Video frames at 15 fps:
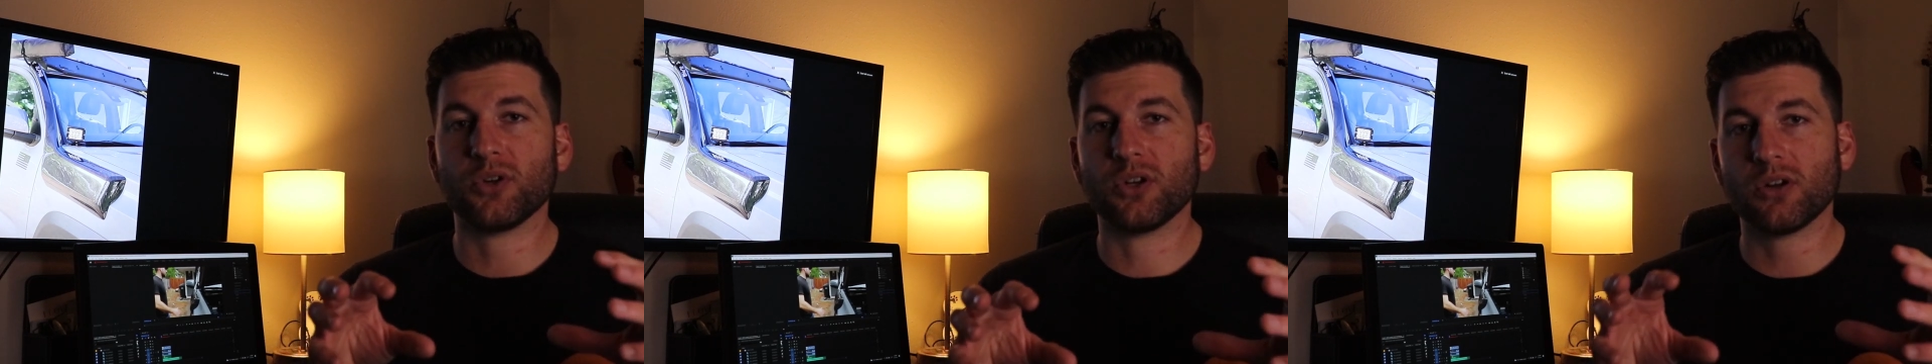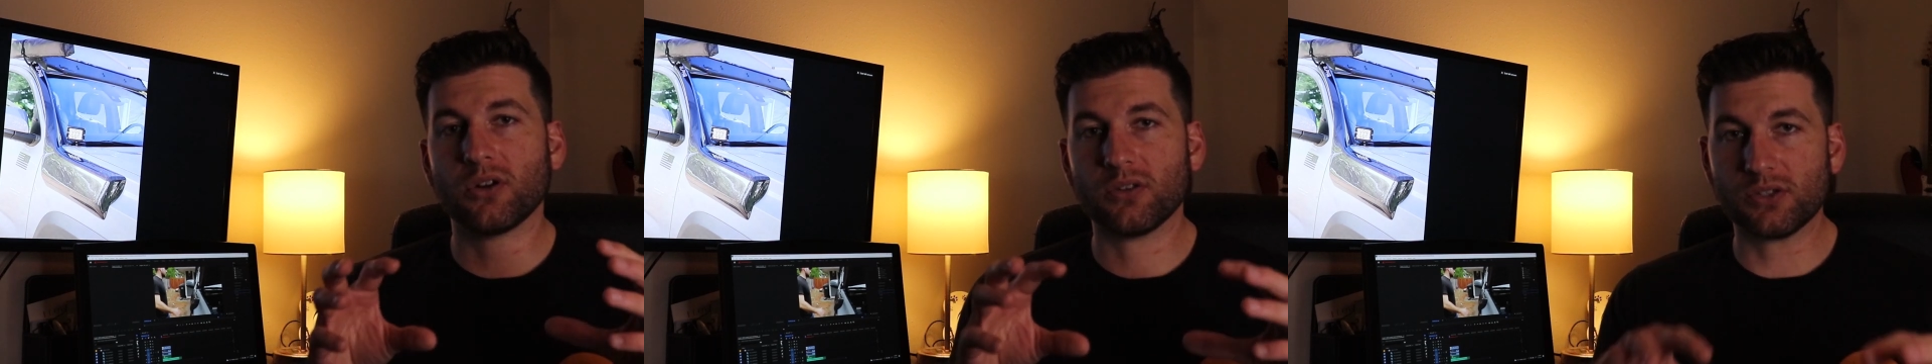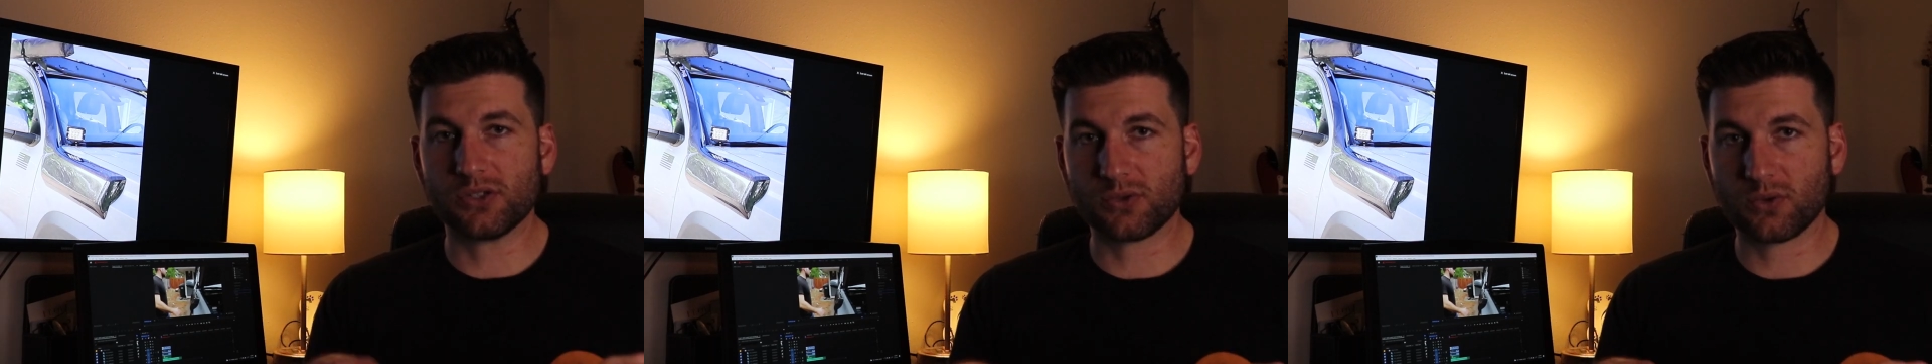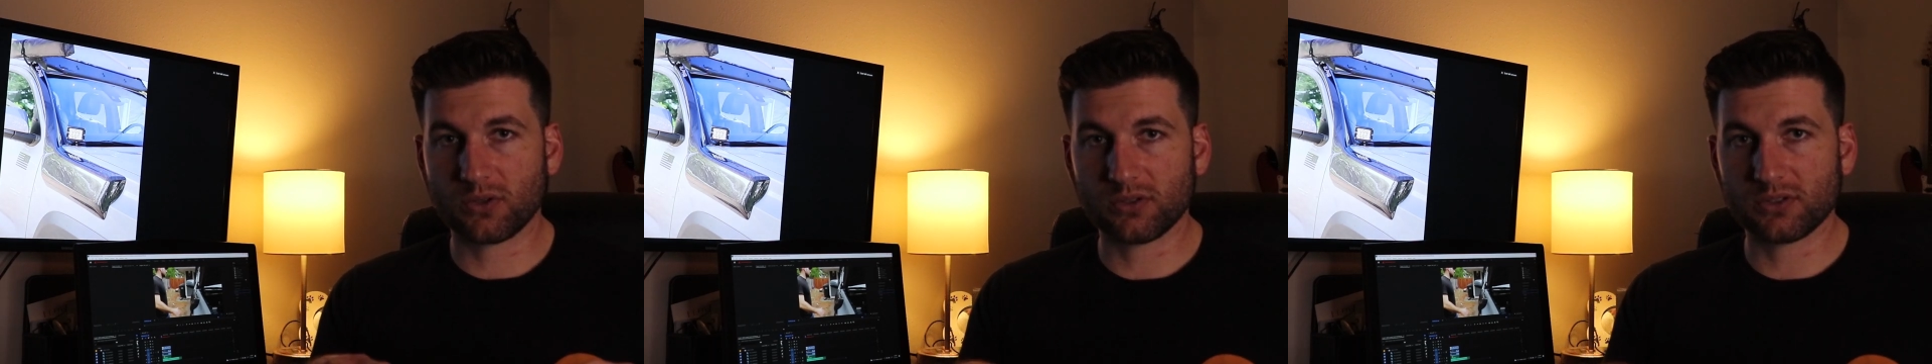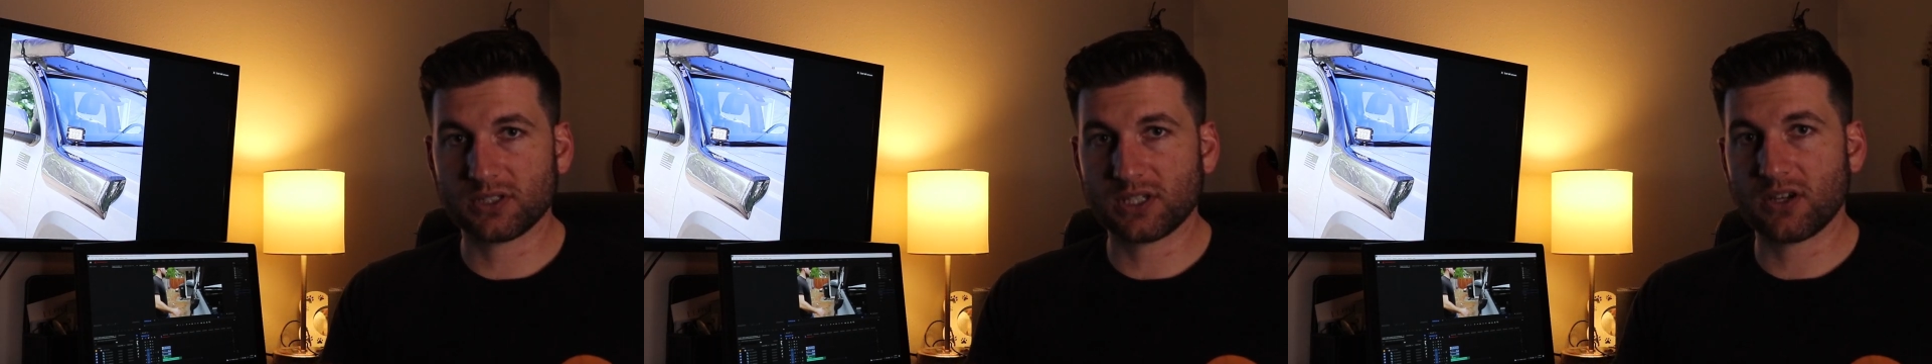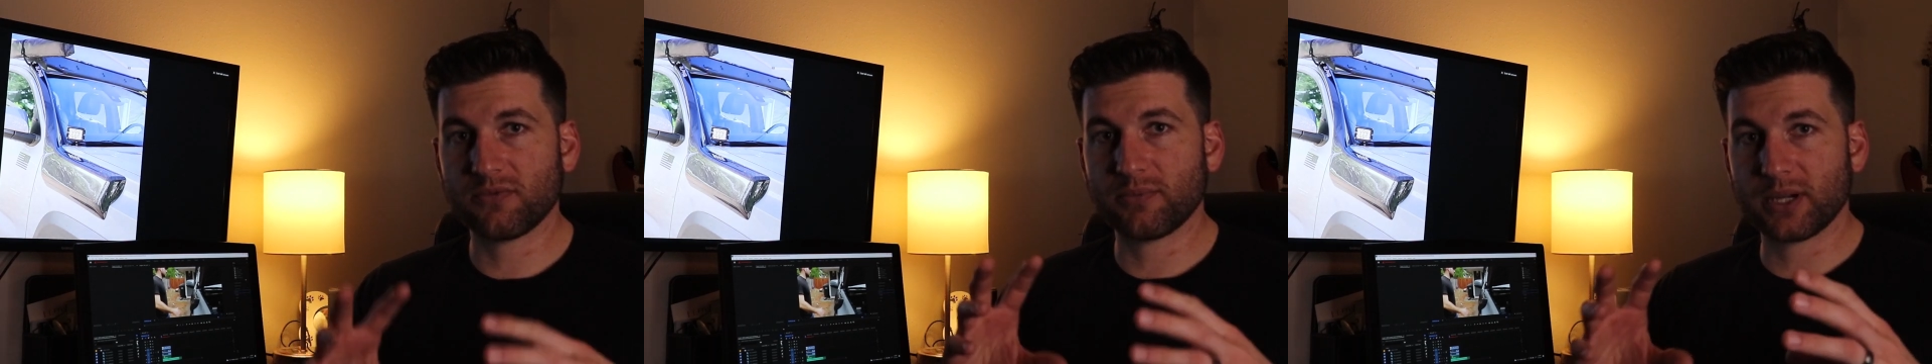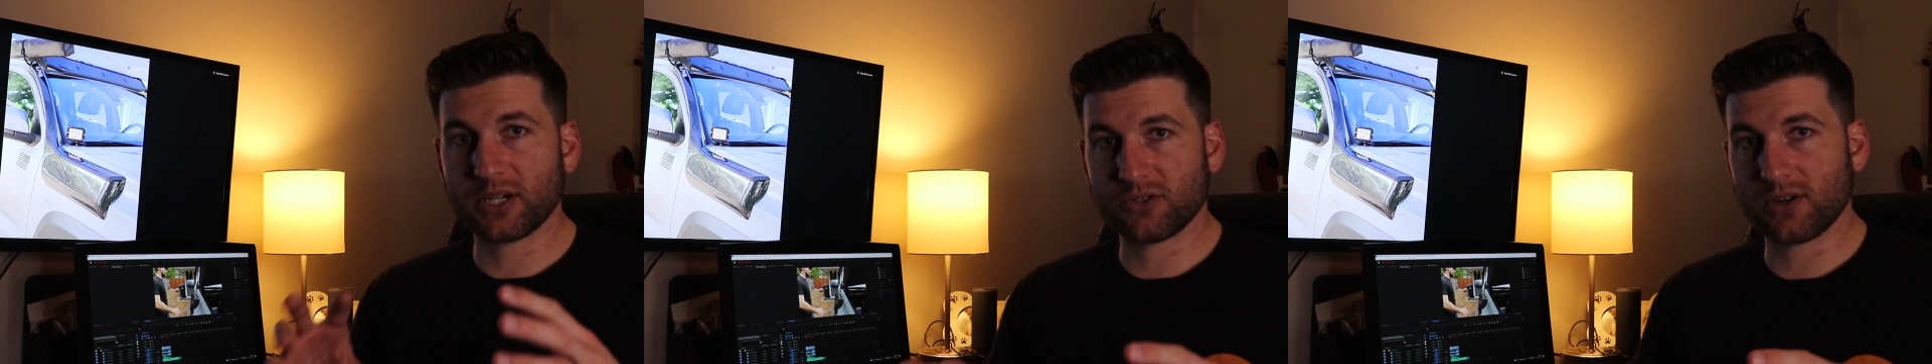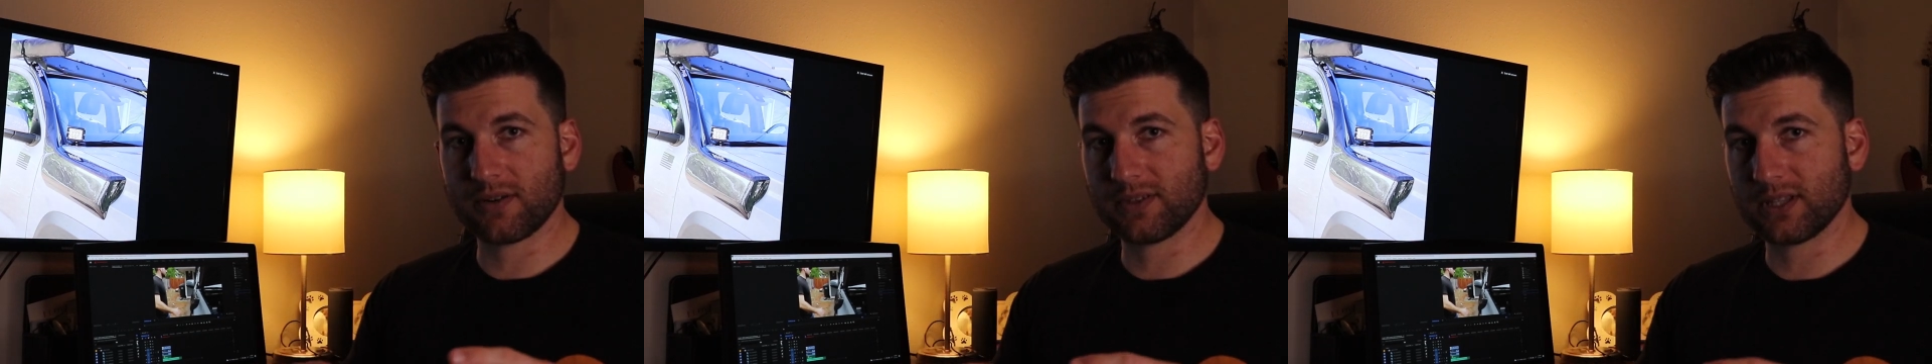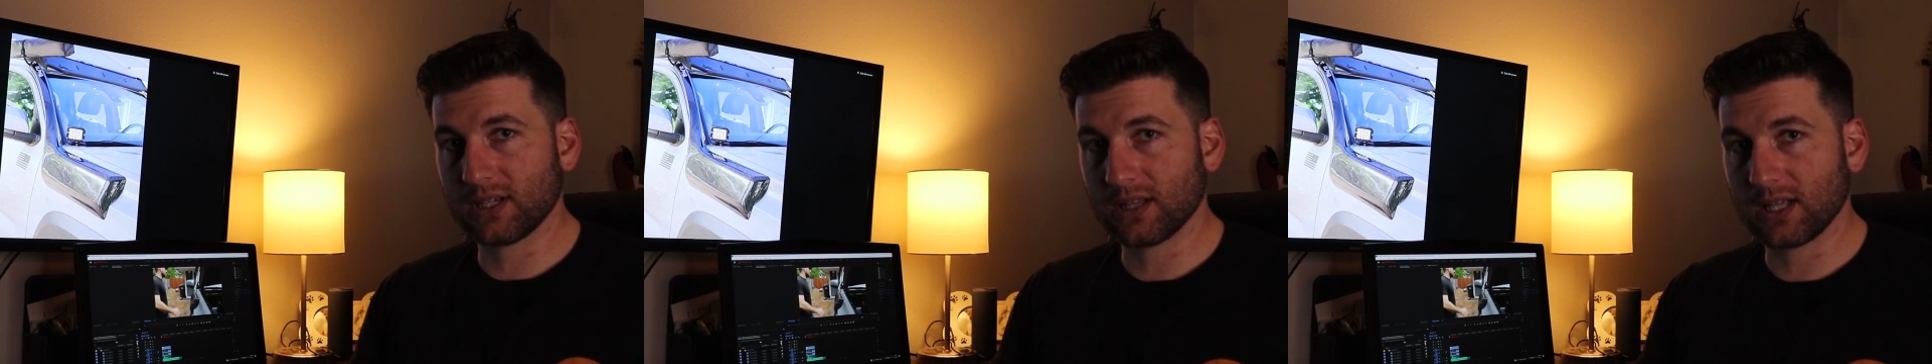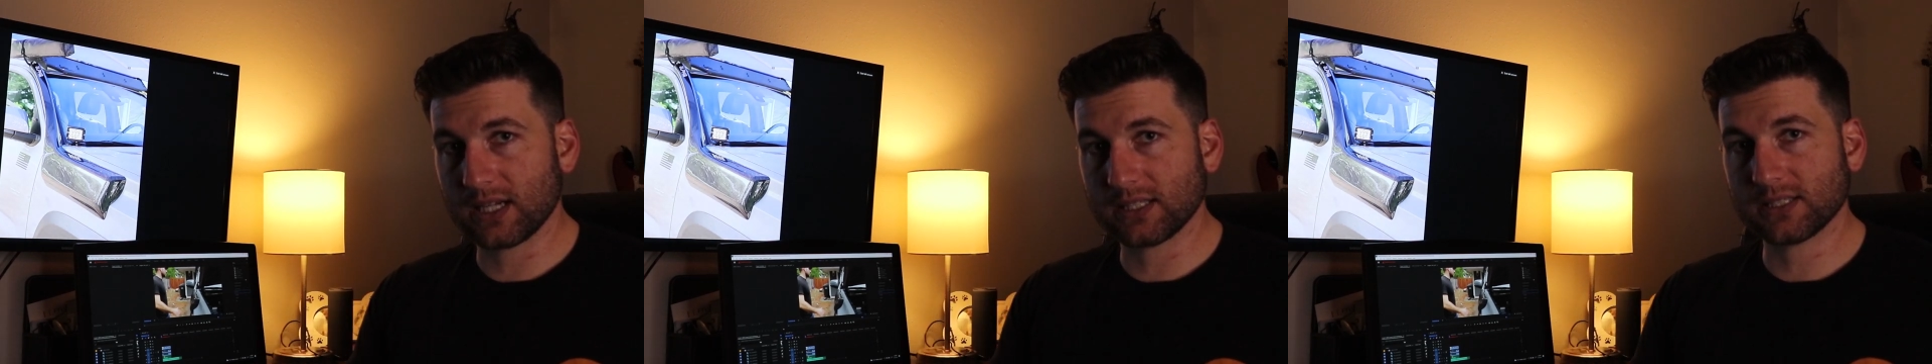put it on the snorkel itself, make sure
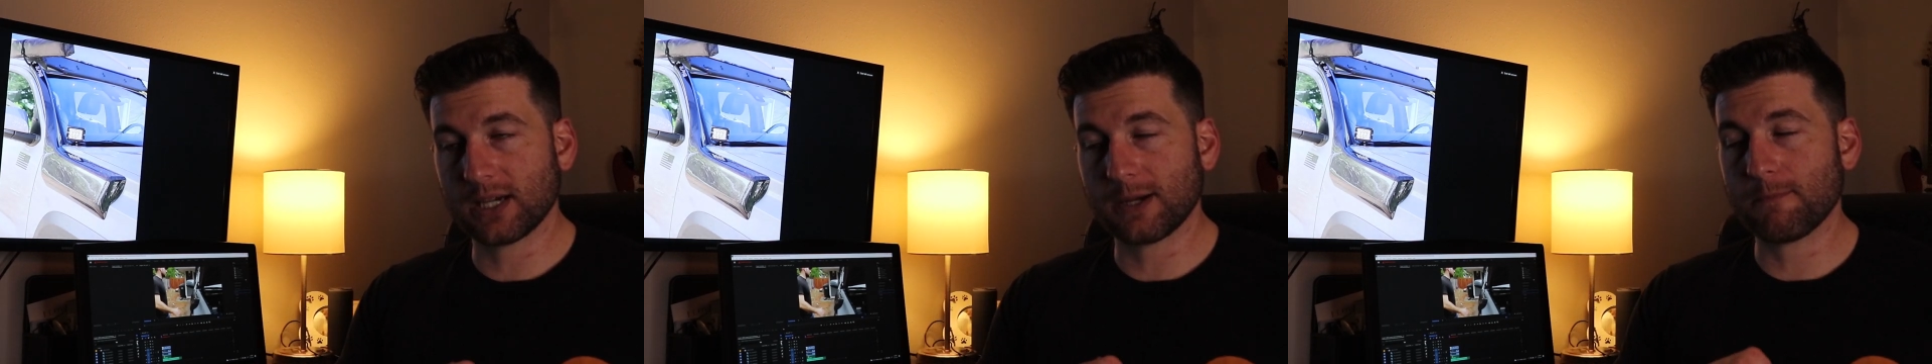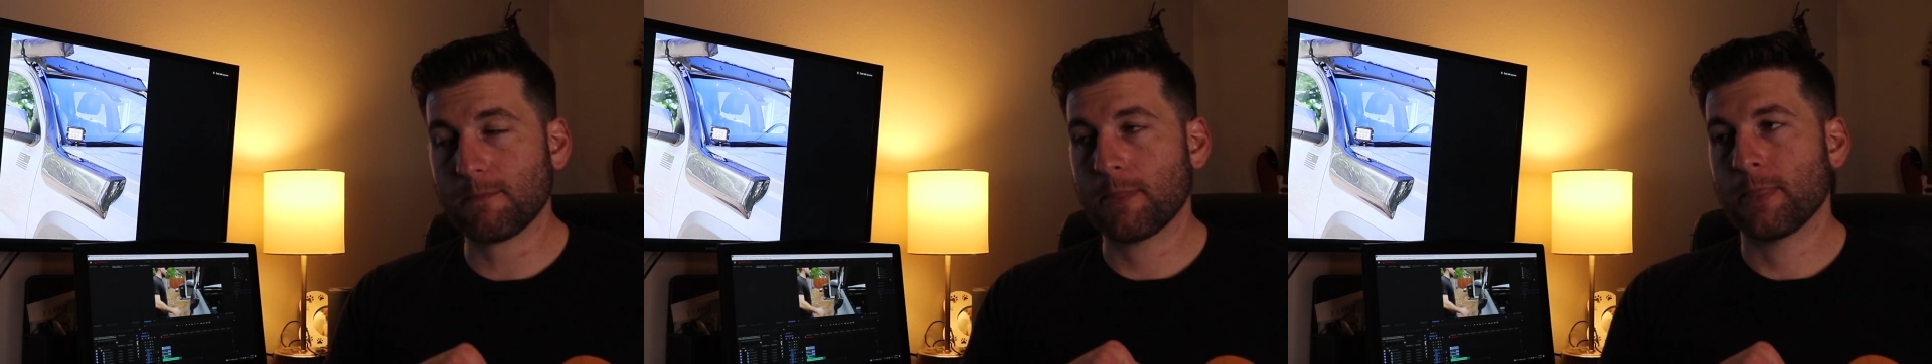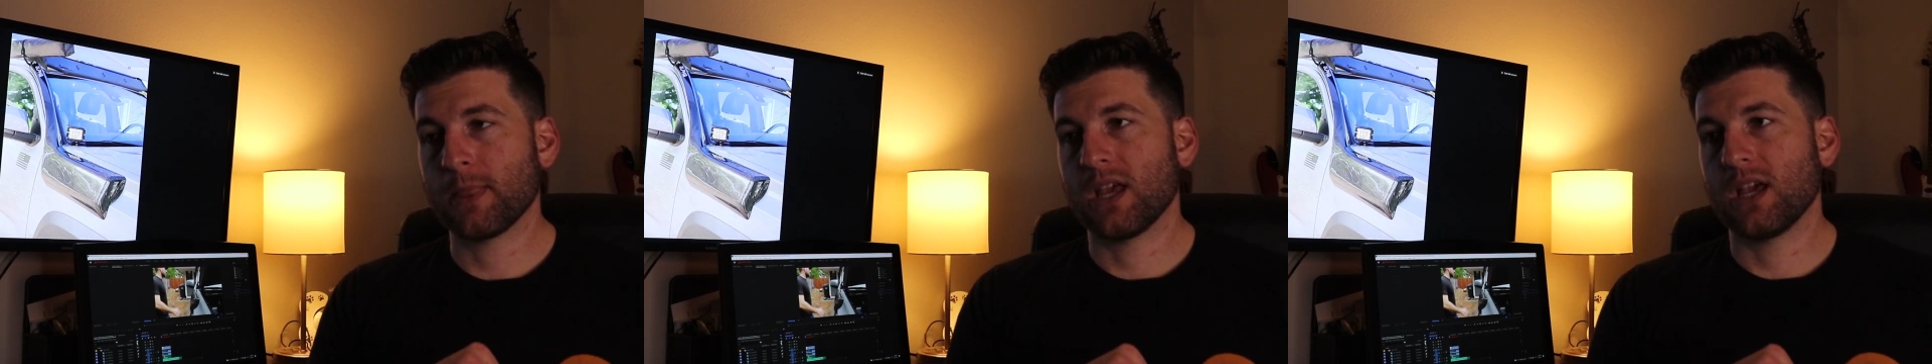everything lines up.